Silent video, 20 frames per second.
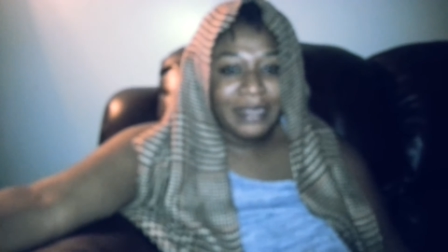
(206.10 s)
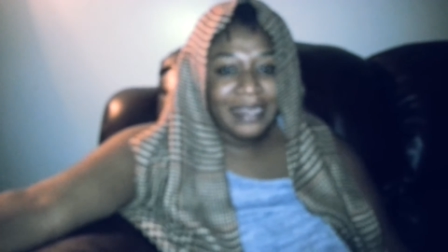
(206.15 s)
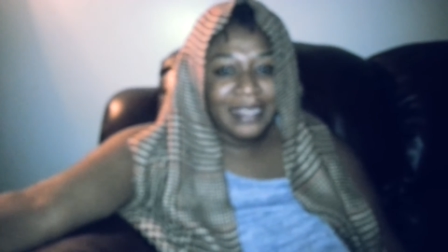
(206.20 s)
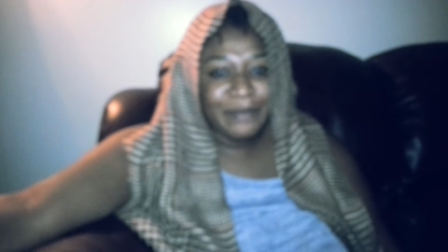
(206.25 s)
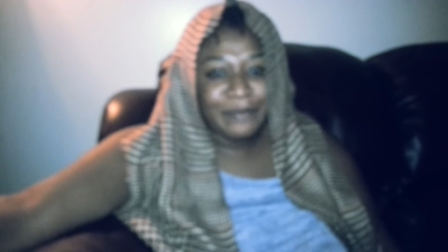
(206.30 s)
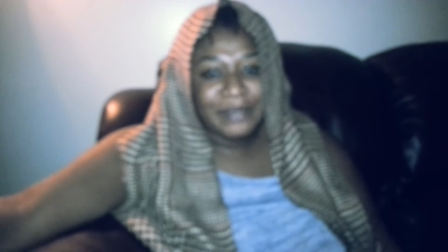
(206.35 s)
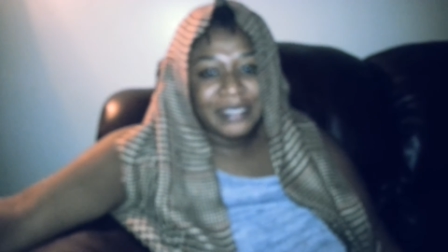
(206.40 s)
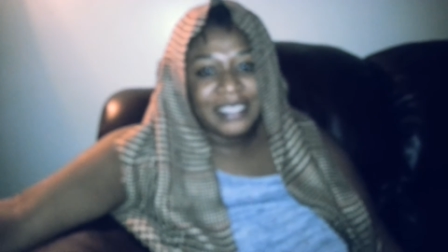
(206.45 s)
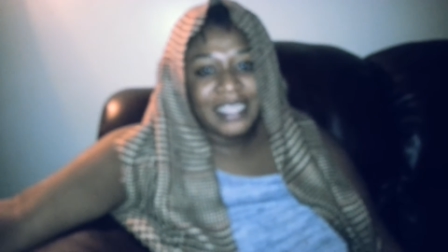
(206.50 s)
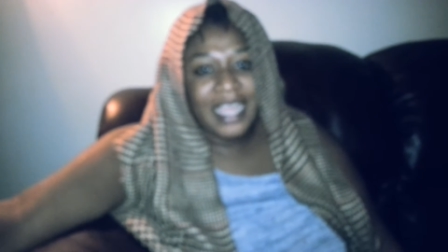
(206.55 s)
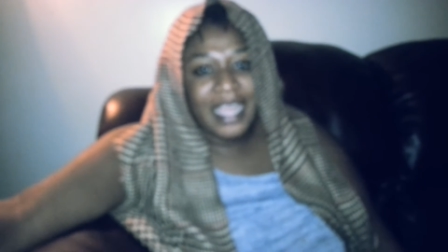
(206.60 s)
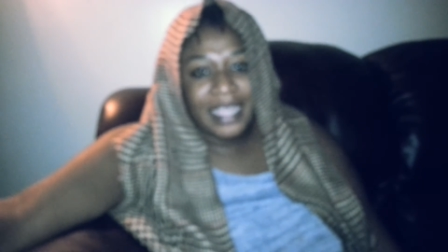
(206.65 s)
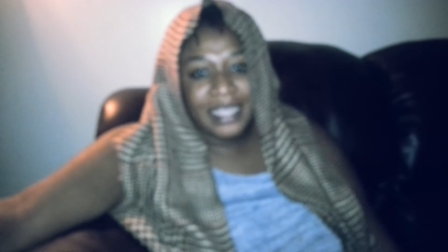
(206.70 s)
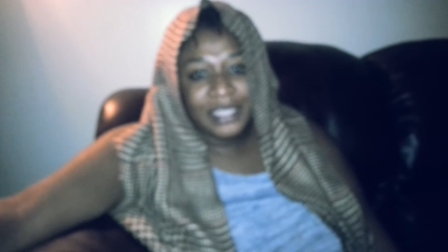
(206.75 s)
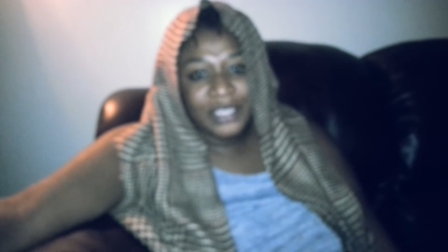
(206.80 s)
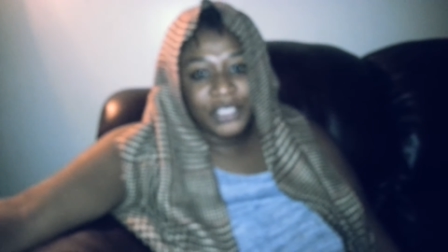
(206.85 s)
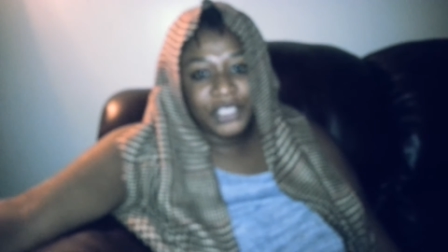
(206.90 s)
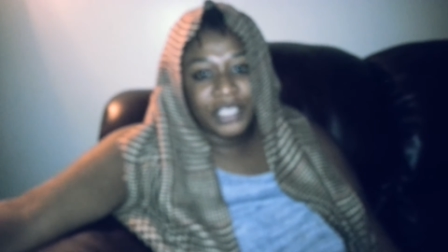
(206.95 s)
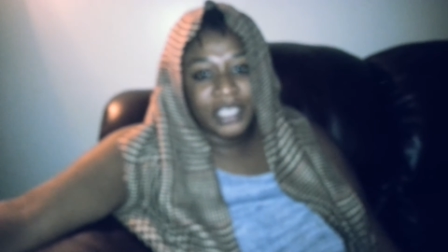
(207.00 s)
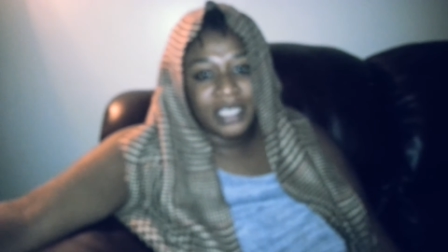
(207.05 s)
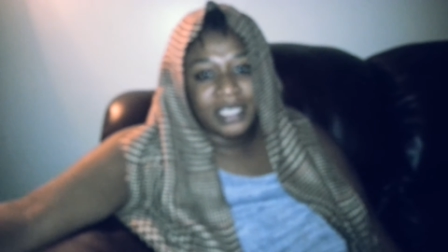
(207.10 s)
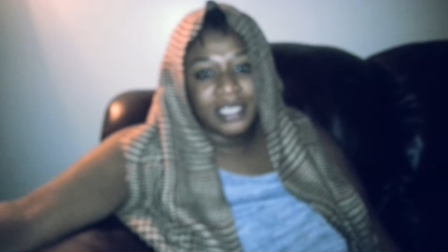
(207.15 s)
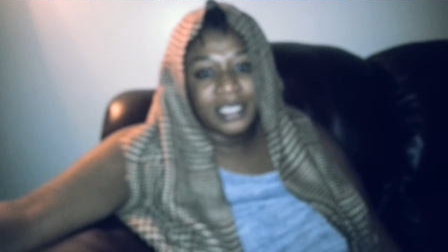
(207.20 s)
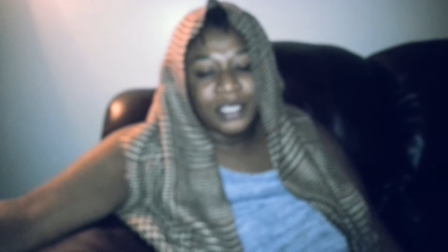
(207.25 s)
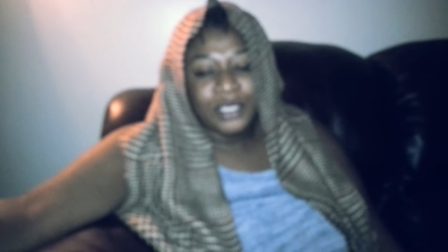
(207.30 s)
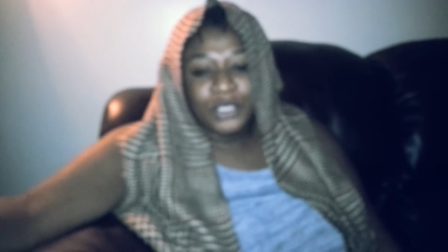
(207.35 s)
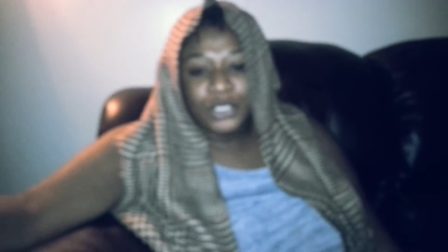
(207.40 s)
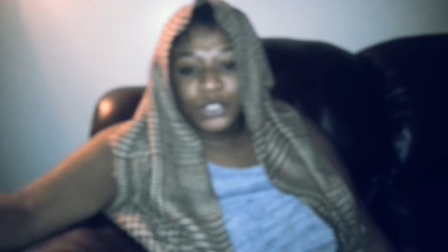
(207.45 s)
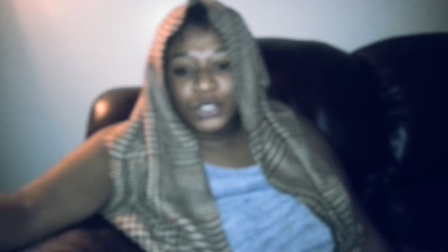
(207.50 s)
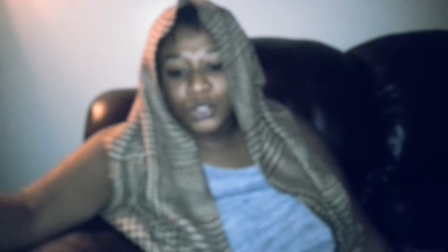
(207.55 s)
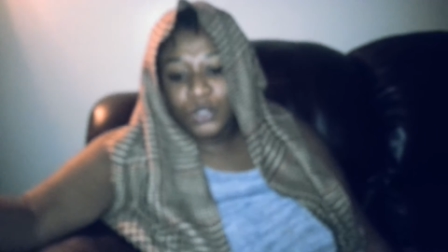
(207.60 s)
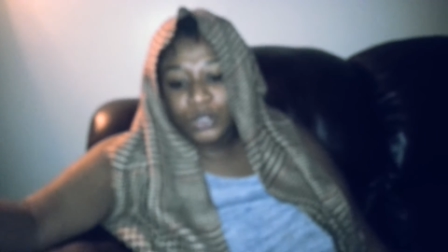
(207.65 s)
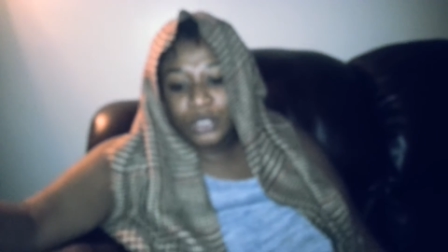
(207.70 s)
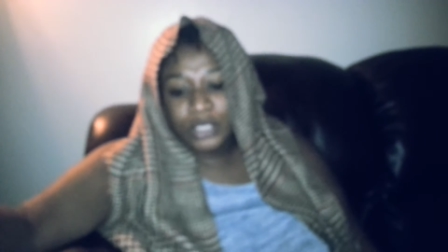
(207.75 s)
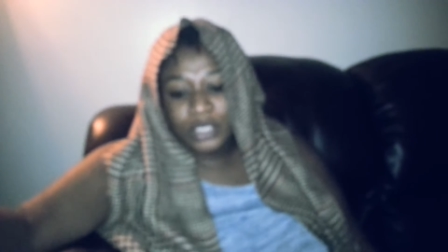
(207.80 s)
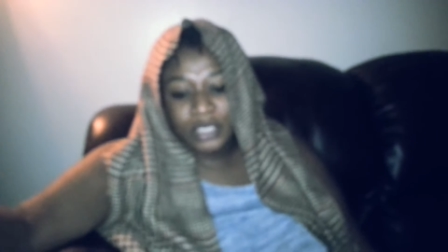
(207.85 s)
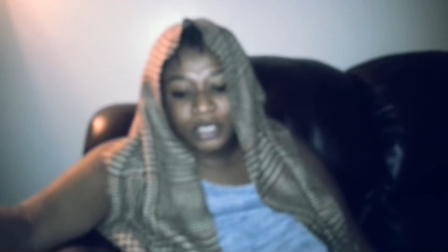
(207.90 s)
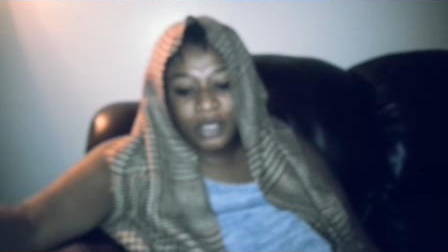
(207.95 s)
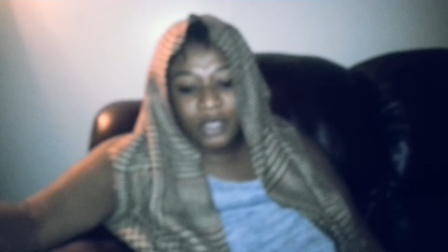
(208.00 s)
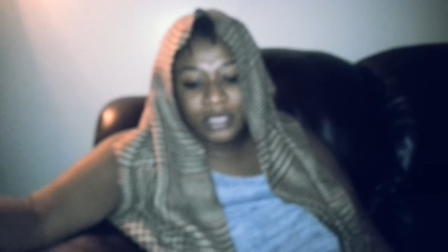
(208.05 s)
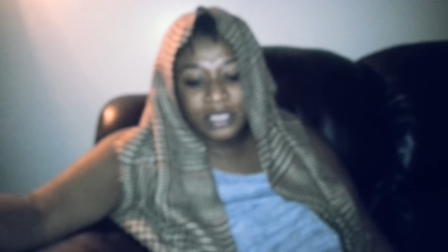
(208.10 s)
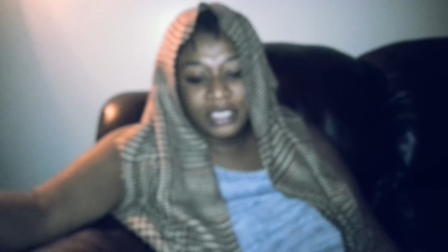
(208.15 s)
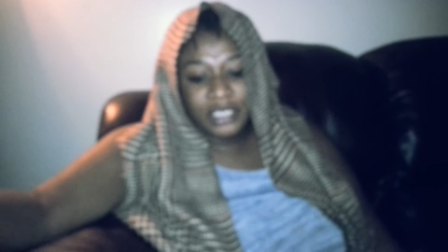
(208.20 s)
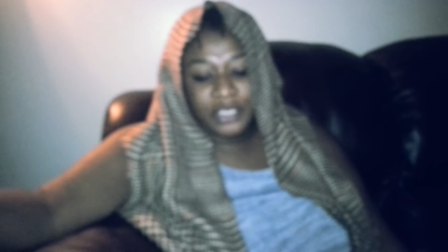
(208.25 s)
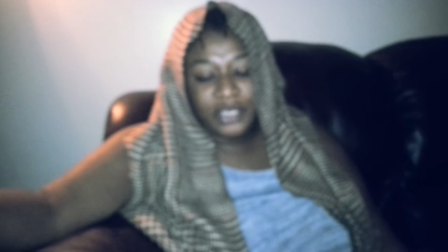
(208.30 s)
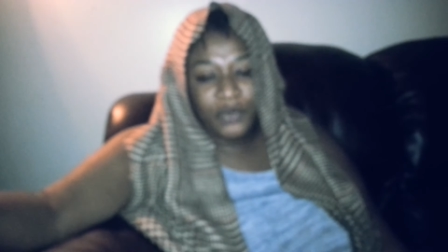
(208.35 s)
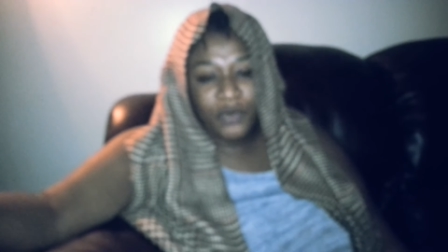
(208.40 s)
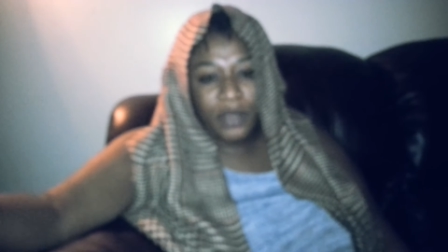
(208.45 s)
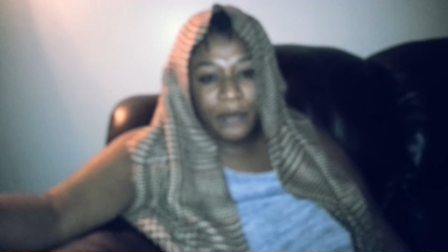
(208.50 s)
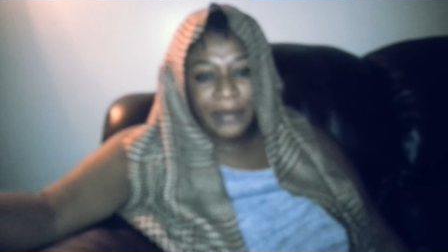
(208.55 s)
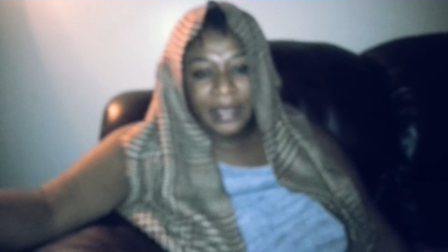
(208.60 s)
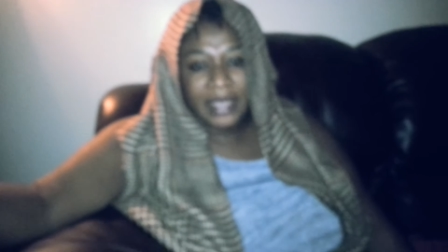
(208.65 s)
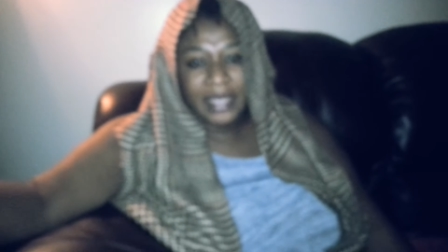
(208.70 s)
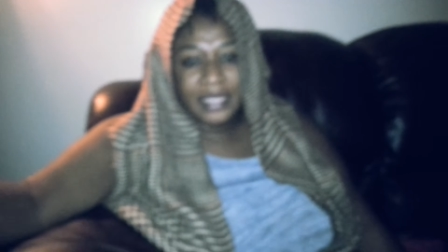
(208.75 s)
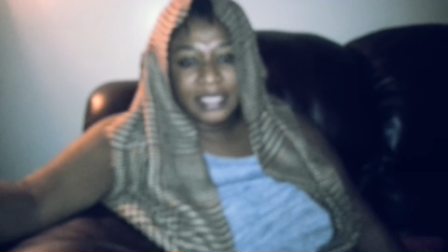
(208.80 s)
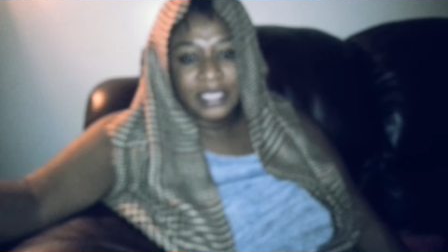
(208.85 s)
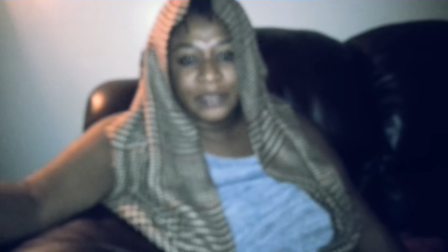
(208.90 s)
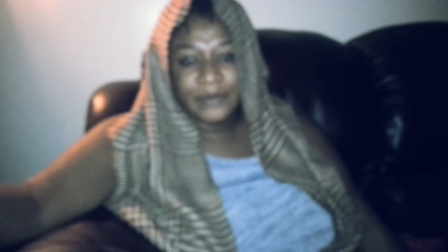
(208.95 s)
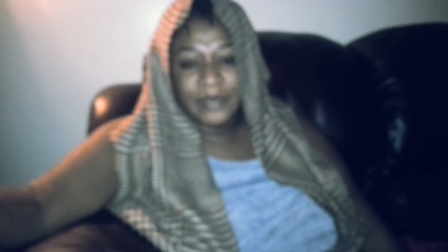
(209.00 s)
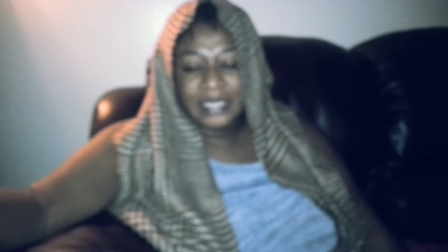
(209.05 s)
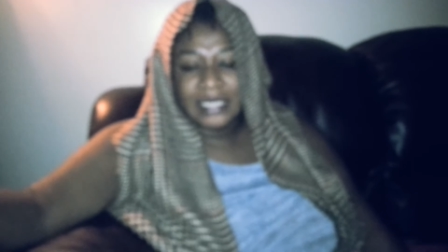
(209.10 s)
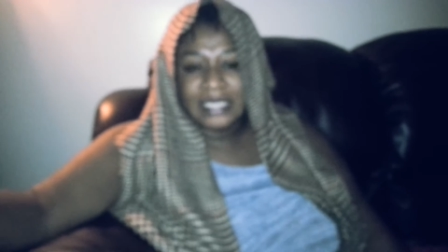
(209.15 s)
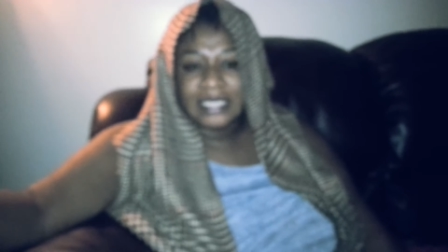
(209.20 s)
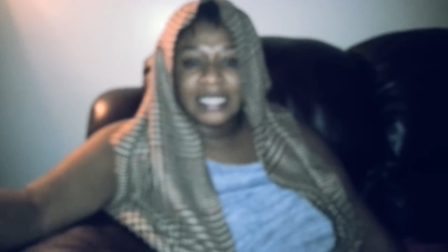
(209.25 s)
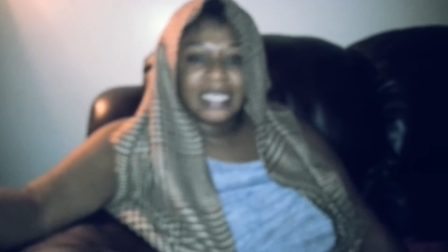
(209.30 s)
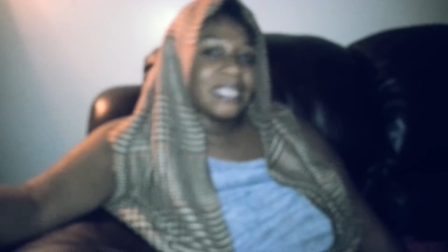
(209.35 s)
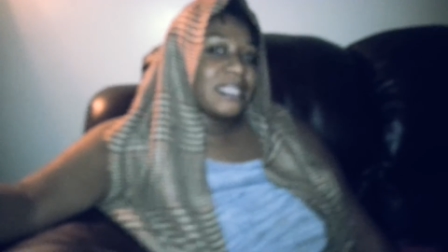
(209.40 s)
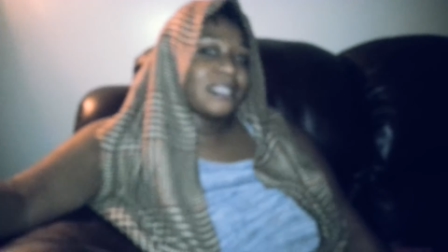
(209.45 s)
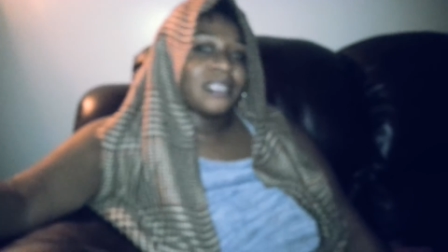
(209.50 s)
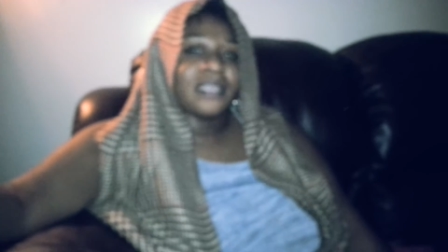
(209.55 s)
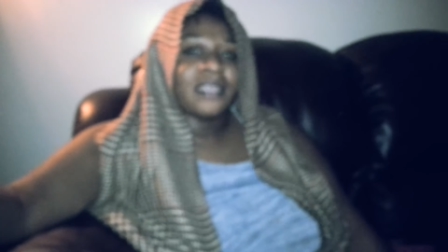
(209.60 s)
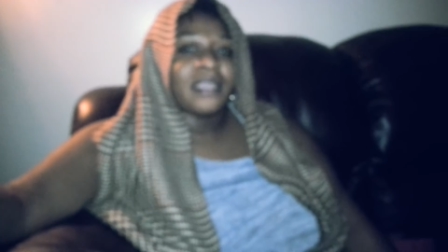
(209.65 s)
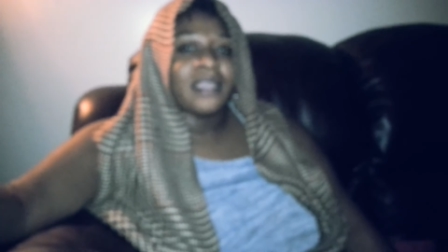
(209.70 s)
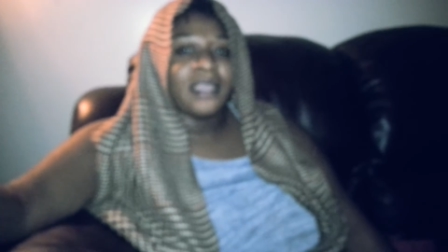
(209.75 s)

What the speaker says: My name is Aisha. So to continue what my husband said,